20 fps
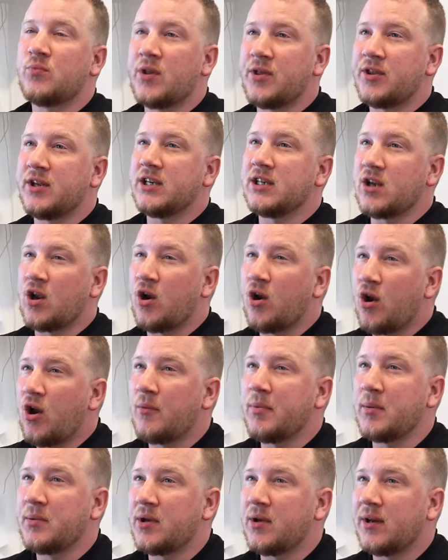One thing that a lot
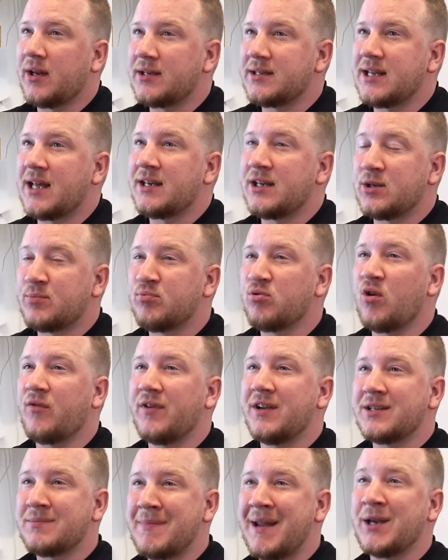of people don't understand is
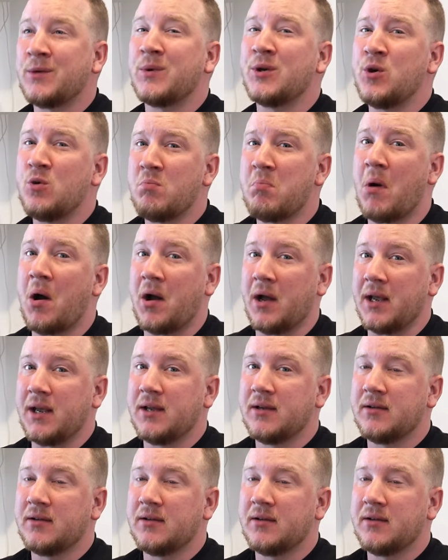profit is made when you buy.